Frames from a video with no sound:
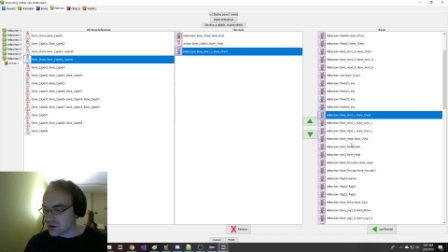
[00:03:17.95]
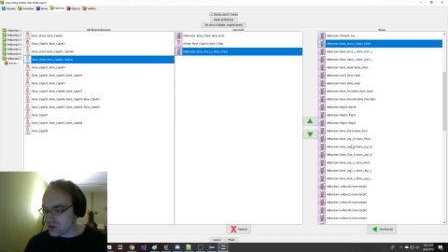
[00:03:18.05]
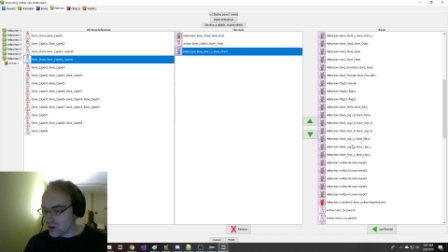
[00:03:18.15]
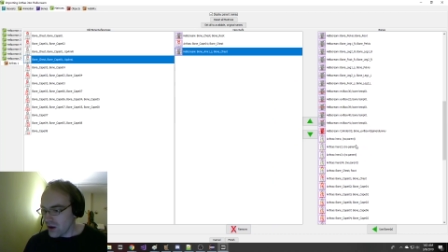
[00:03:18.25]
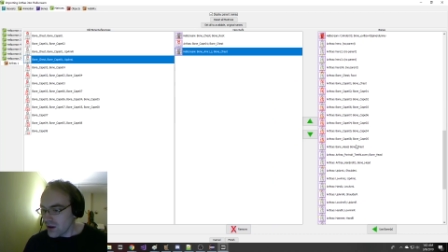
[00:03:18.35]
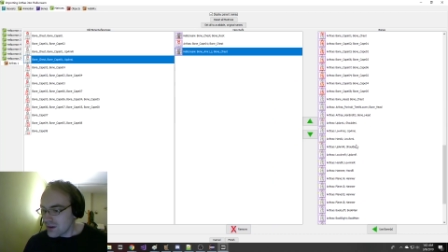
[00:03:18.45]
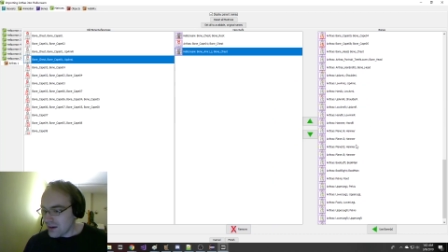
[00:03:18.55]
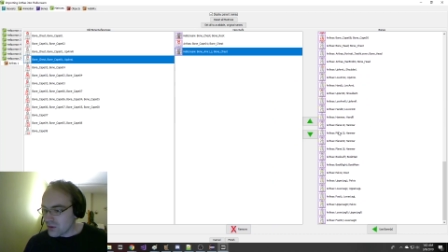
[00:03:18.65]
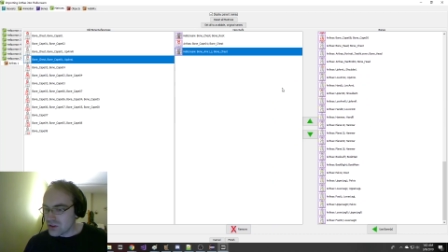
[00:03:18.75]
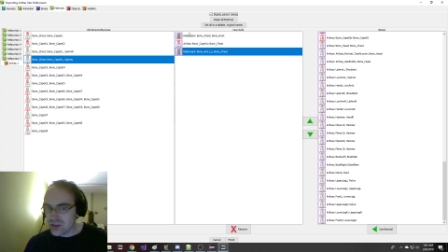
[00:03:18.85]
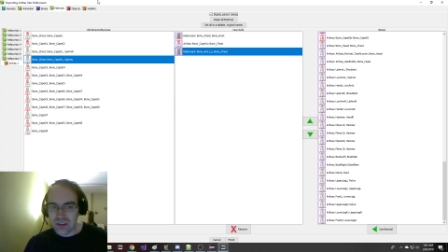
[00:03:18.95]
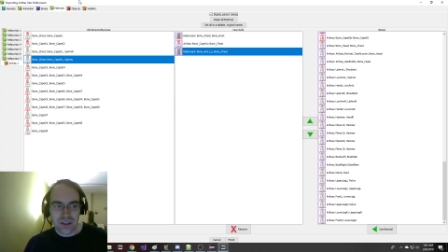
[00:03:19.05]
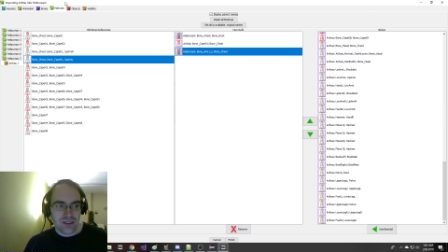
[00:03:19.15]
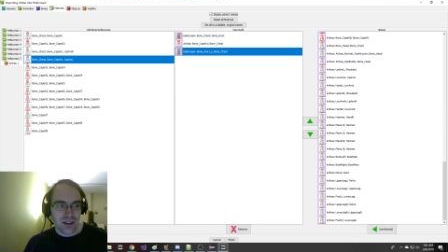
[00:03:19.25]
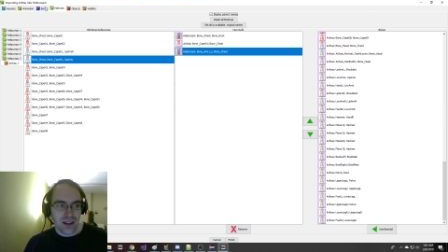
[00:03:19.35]
So now what we should see
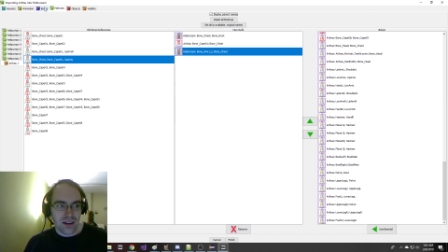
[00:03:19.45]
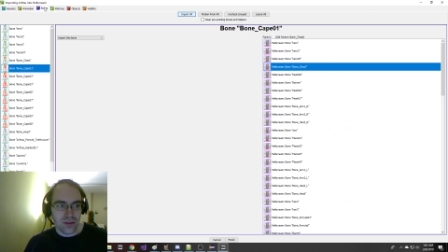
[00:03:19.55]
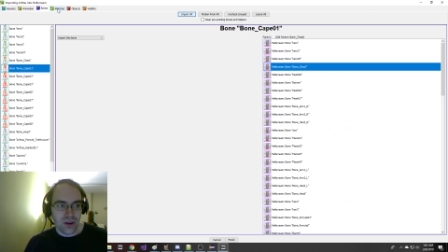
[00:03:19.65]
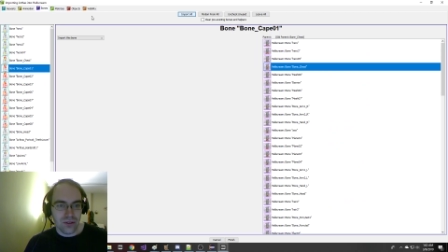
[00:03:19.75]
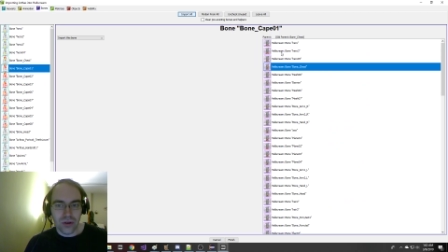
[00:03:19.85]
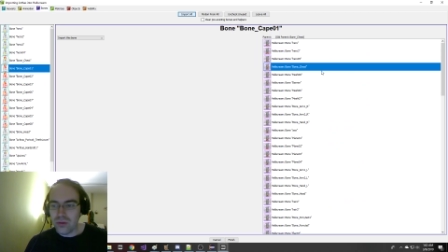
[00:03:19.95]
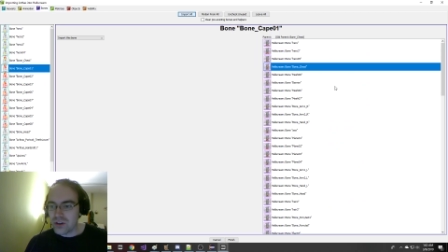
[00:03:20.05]
is that we have a whole